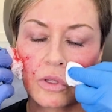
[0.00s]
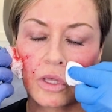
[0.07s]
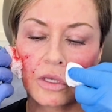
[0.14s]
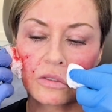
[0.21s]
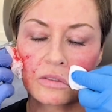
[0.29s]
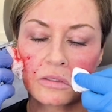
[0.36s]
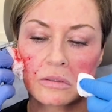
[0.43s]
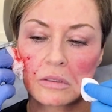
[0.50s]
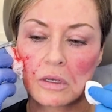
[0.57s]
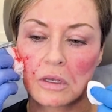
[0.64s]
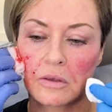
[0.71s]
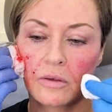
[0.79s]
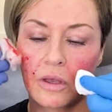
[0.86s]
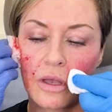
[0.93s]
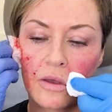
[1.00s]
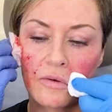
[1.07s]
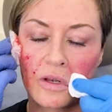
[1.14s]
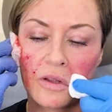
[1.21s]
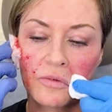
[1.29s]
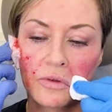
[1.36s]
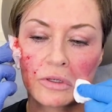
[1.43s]
Yes, I haven't
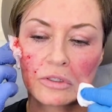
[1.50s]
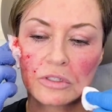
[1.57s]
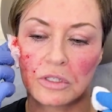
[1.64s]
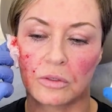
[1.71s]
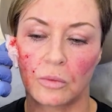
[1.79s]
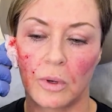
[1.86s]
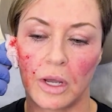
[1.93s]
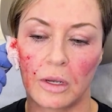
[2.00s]
had fillers in a while.